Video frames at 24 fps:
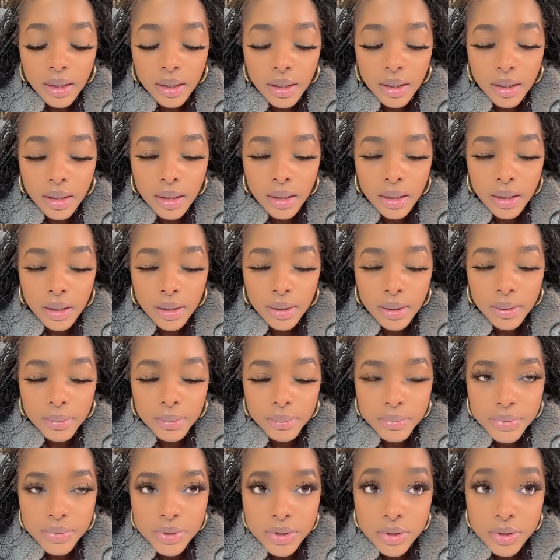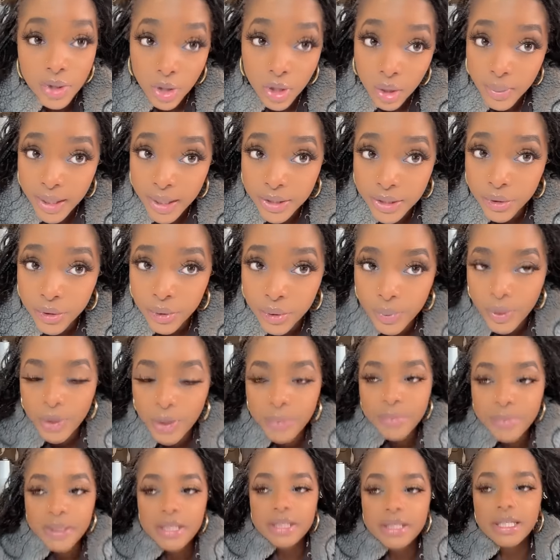um, start on my
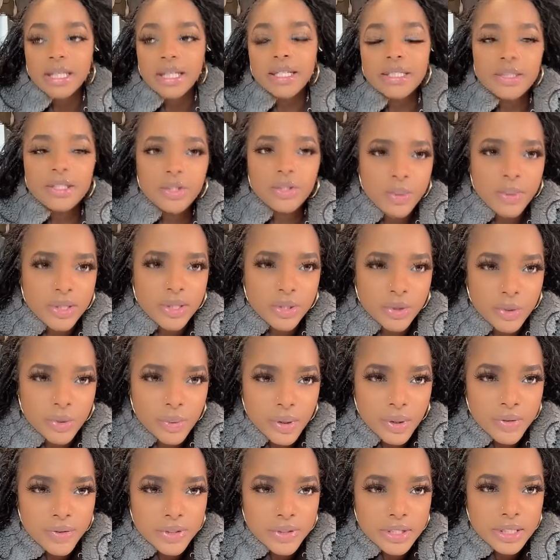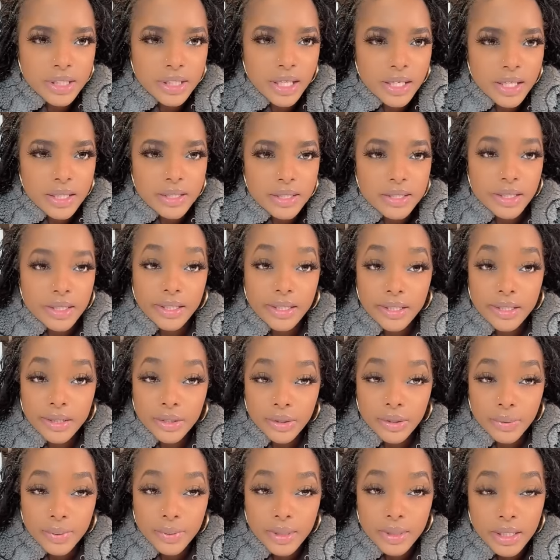schoolwork because I need to do my schoolwork for today because I didn't
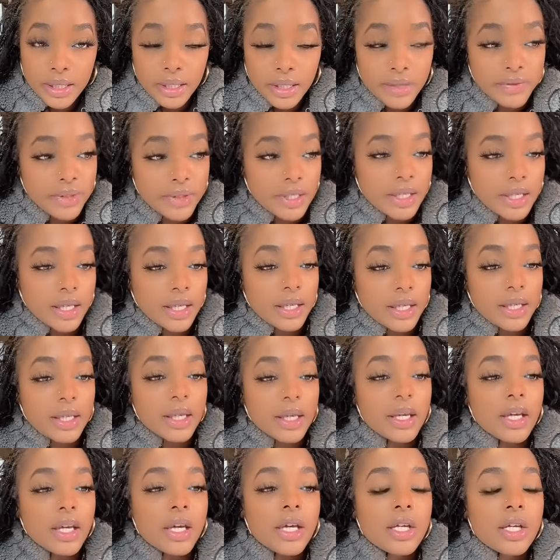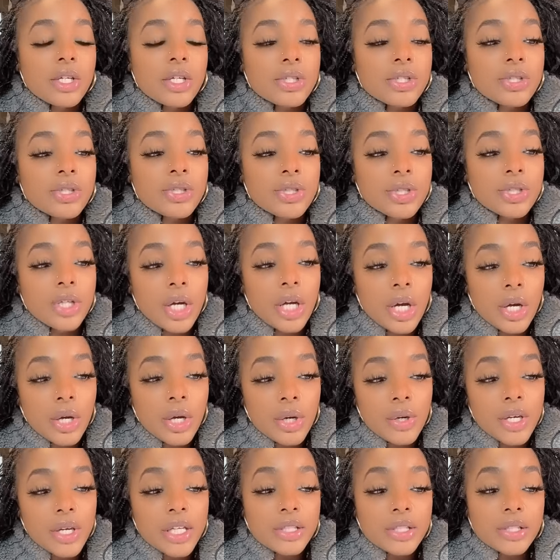do any of it yet.
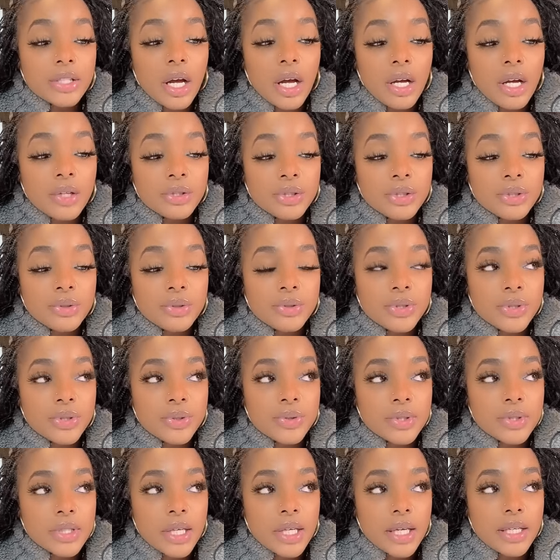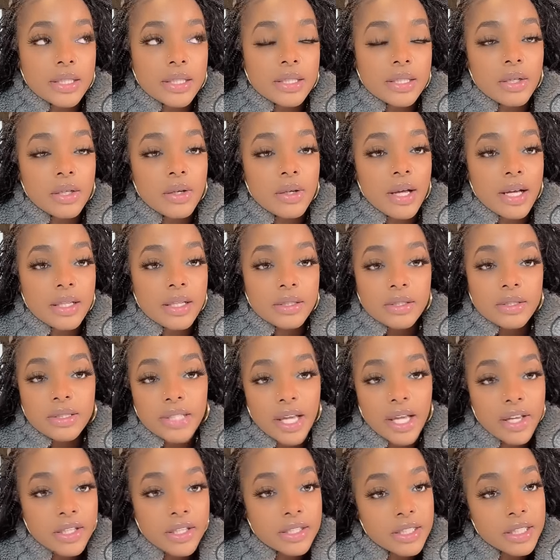So it's all due Tuesday, so I could
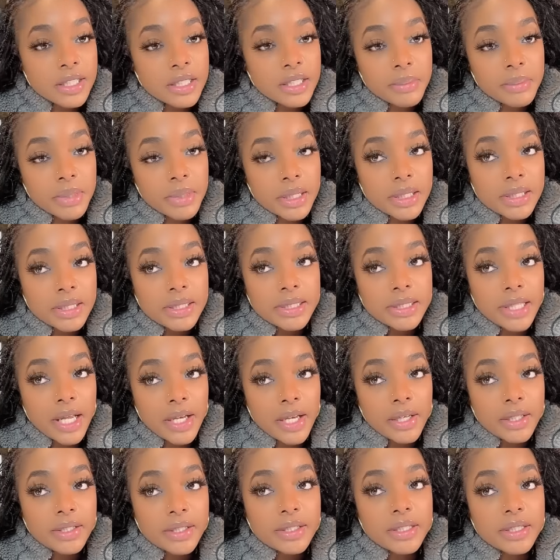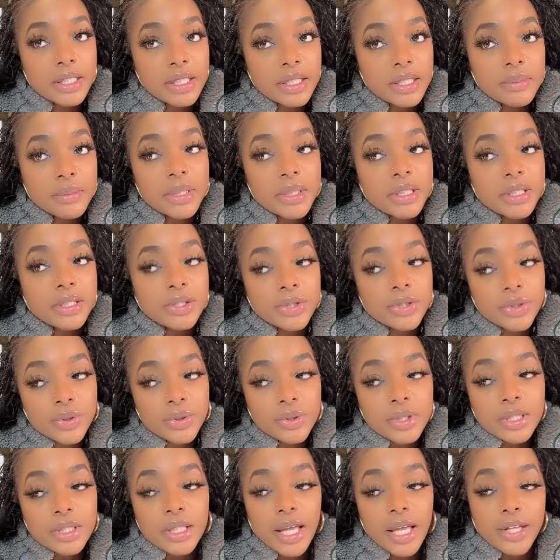Saturday, Sunday, Mo- Saturday, Sunday, Monday,
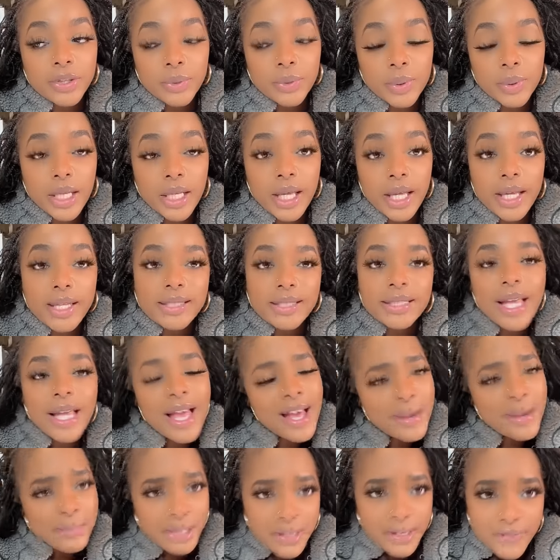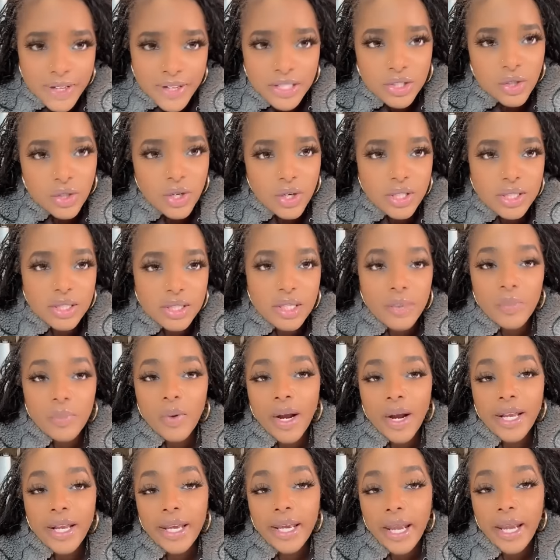Tuesday, like three days. But if I start something
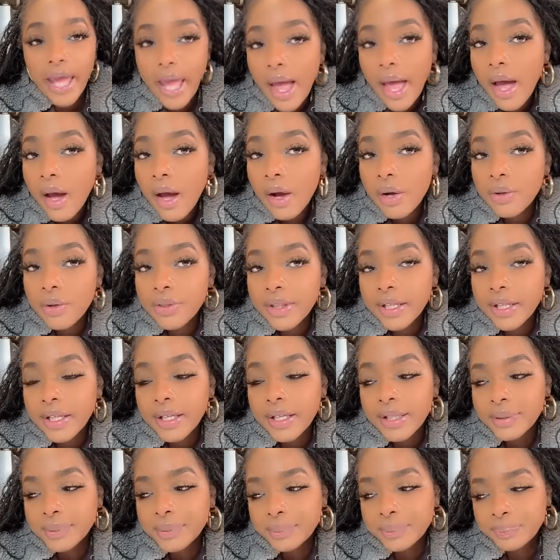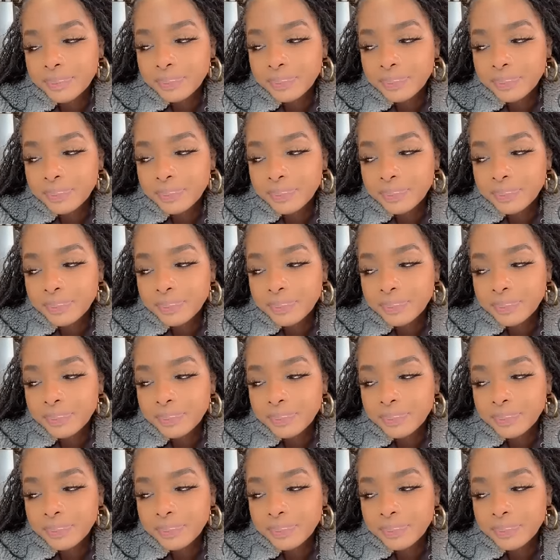right now, then